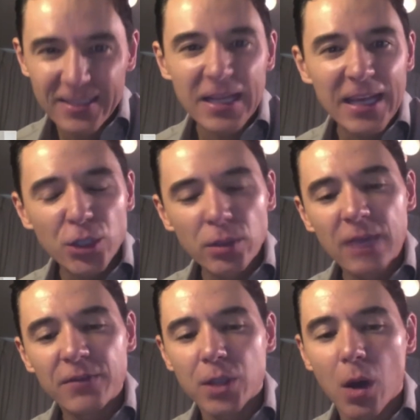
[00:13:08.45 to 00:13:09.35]
Nature
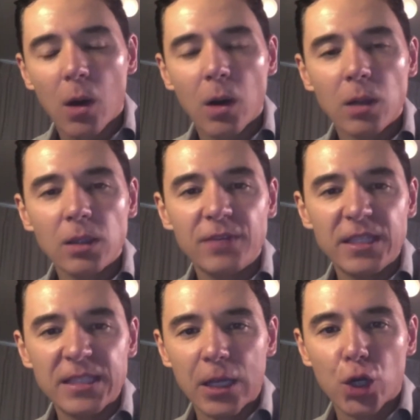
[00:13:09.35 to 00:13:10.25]
gave us all of
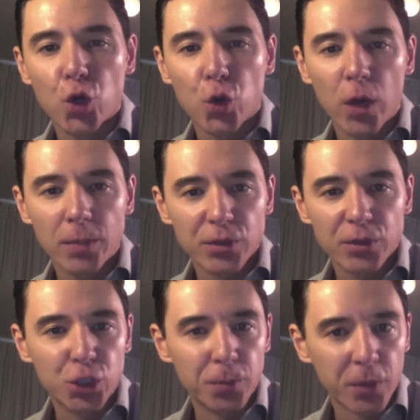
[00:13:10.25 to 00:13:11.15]
these incredible
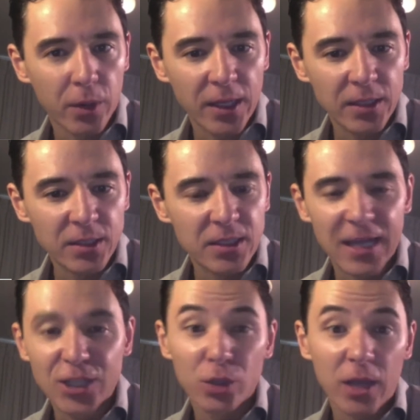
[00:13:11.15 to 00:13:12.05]
super grains.
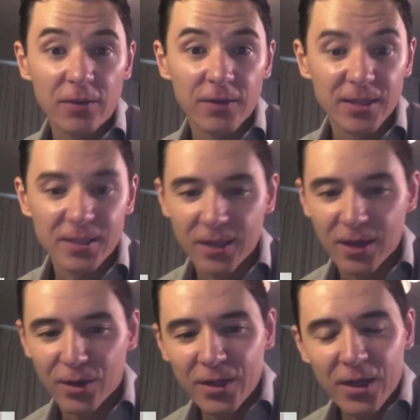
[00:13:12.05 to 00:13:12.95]
Nature gave us, you
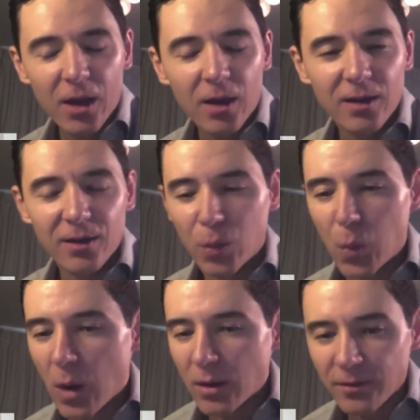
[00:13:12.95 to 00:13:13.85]
know, uh,
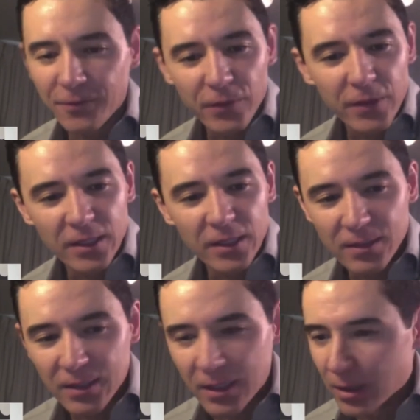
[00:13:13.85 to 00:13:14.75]
wonderful
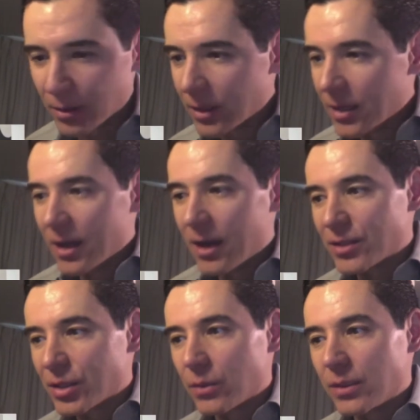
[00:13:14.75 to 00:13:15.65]
things, you know.
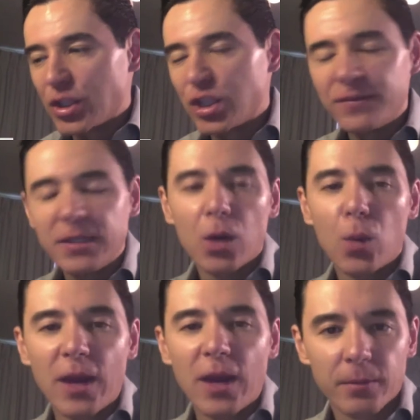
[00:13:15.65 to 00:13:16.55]
Uh, so shifting
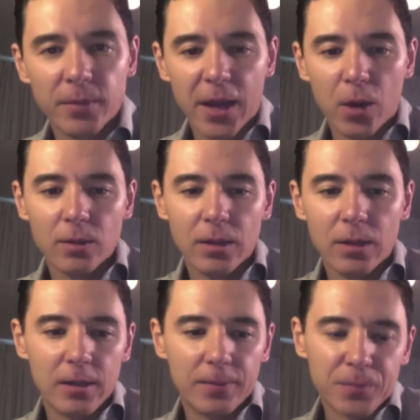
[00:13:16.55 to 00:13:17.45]
away from like,
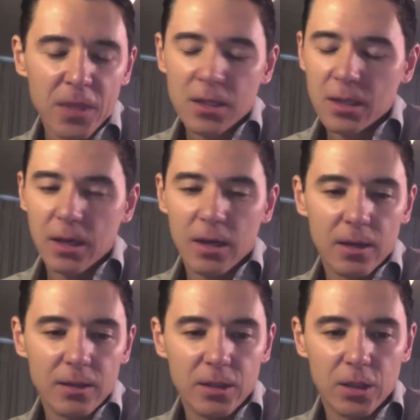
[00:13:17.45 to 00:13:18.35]
um,
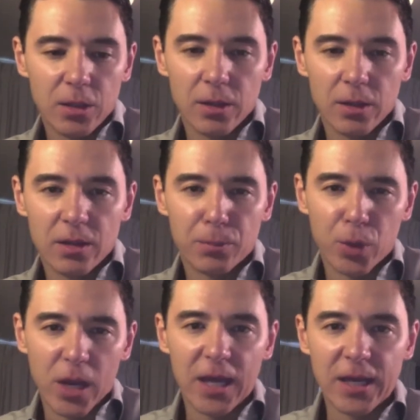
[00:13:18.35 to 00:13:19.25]
uh, you know, the, the
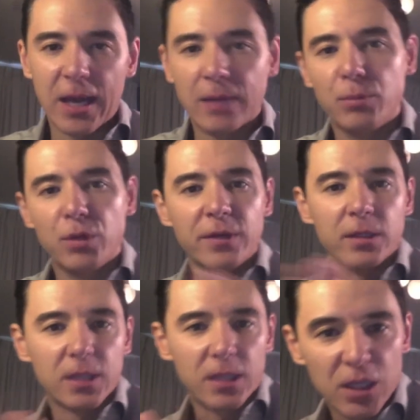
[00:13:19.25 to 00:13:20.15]
bread and
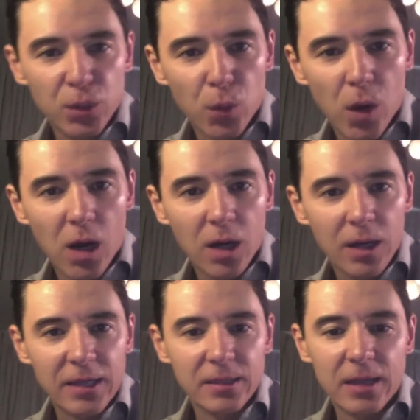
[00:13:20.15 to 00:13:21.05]
moving to
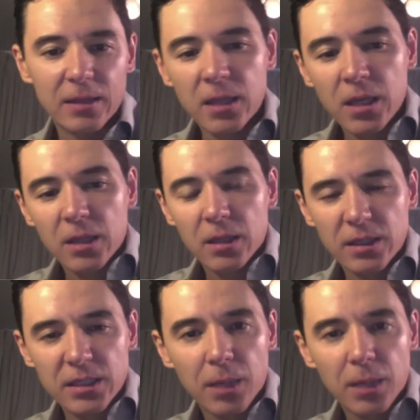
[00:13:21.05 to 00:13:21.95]
quinoa and, and
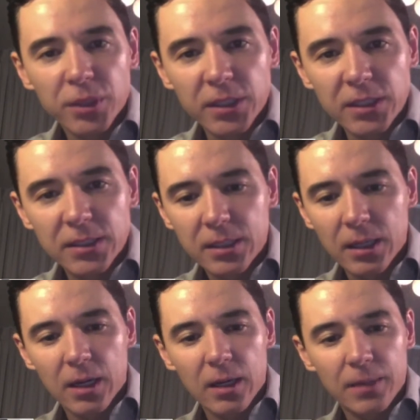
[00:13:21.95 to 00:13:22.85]
these complete
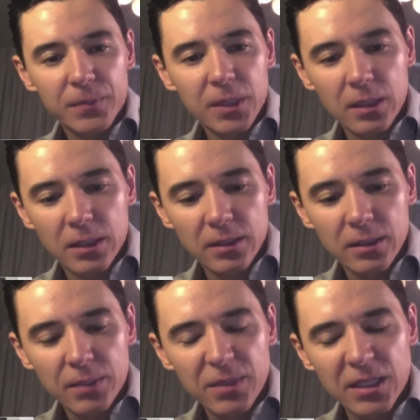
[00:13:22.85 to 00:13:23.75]
um, uh,
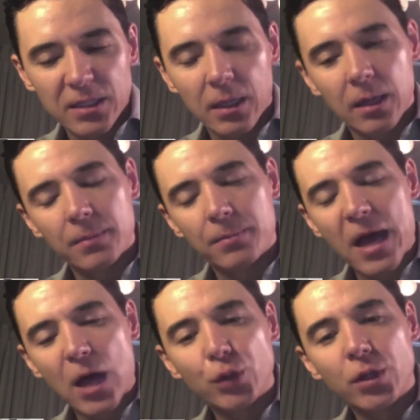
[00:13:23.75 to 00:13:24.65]
some of these uh,
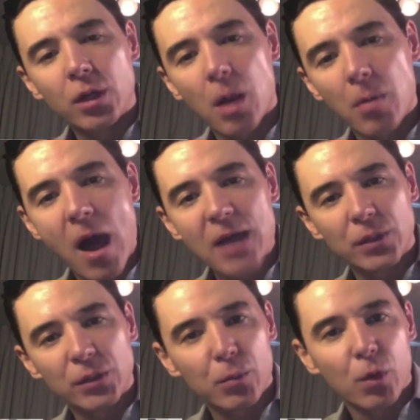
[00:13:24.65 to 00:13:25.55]
healthier
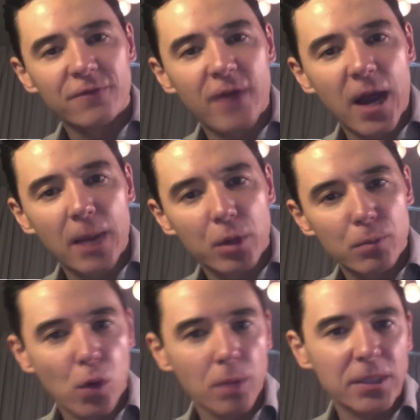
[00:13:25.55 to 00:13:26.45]
carbohydrates with more fiber and
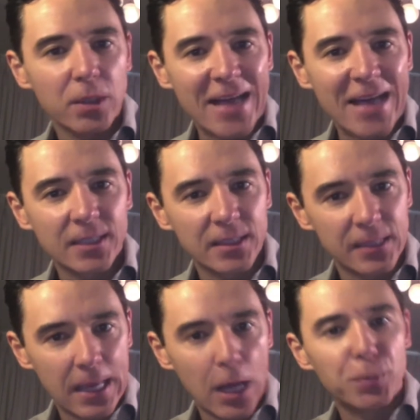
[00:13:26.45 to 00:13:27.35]
more amino acids
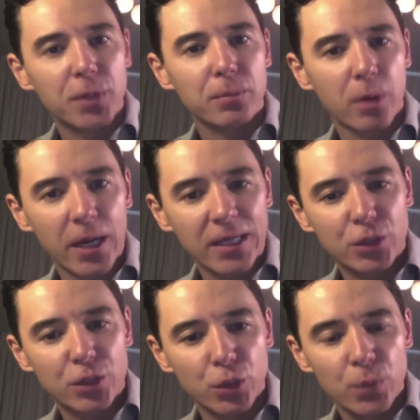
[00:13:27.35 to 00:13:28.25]
that help your
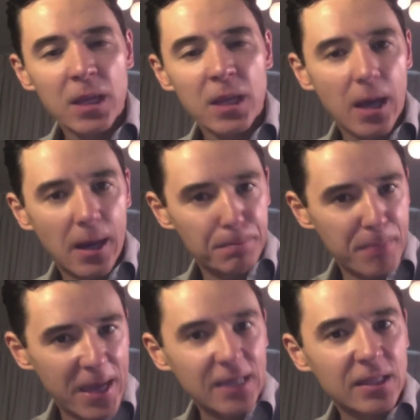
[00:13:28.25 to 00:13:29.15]
brain to um,
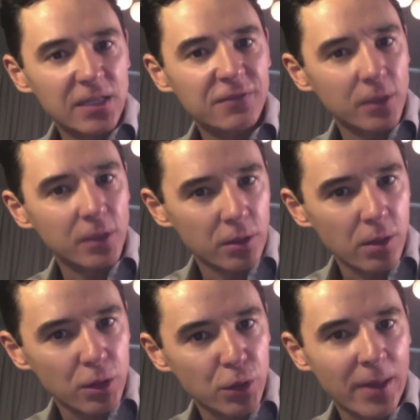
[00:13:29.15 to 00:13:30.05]
make these feel good
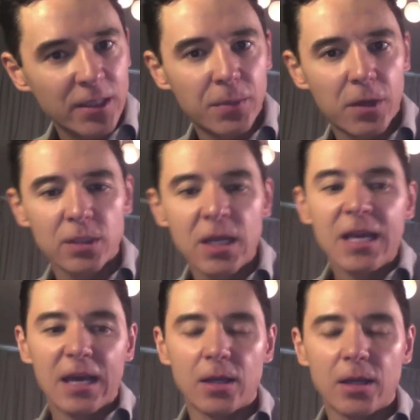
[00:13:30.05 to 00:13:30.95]
neurotransmitters,
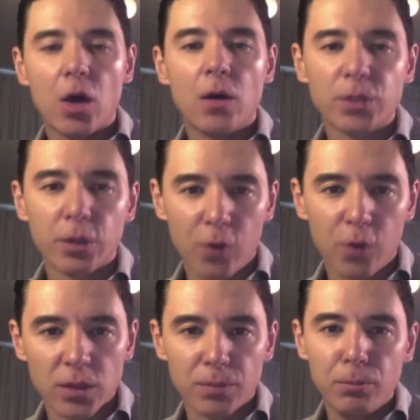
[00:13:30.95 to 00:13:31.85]
and then also of
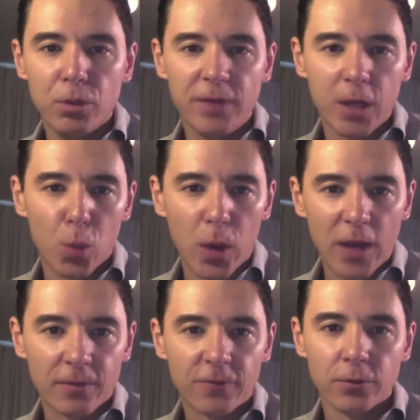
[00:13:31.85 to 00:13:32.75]
course moving
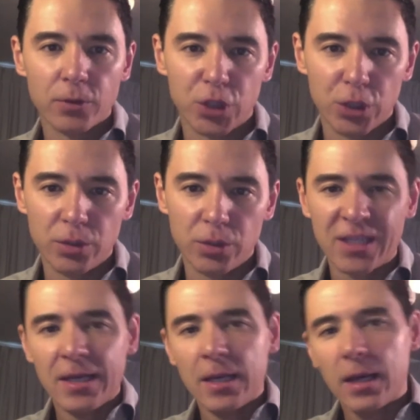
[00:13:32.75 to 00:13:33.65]
away from fruit
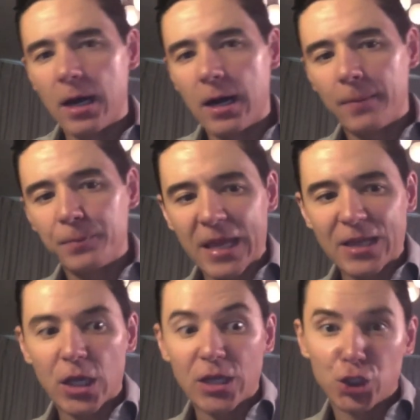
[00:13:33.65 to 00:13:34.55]
juice um,
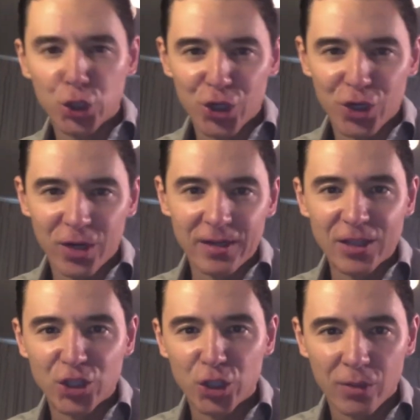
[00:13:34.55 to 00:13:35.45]
and, and, sugar and,
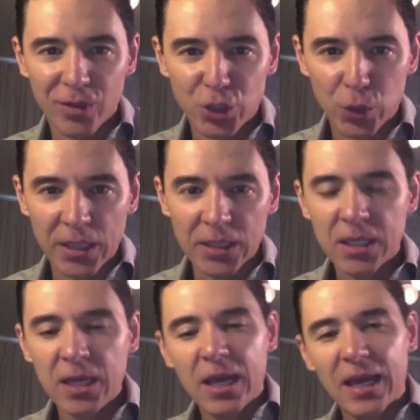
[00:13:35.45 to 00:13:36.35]
and, sugary
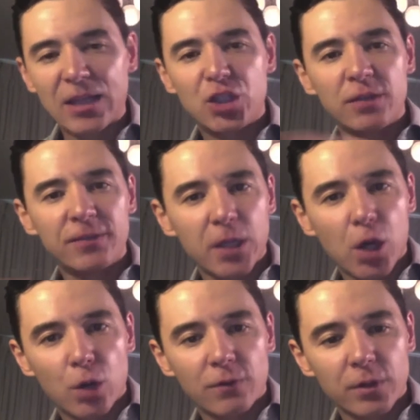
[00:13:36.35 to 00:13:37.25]
drinks and shifting
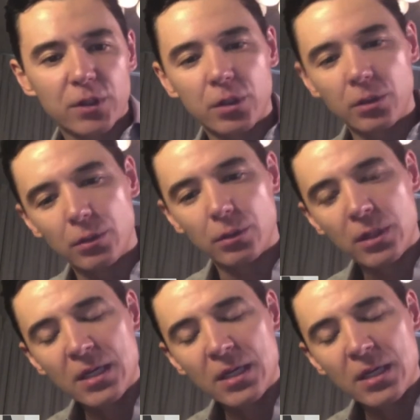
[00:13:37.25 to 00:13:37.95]
over to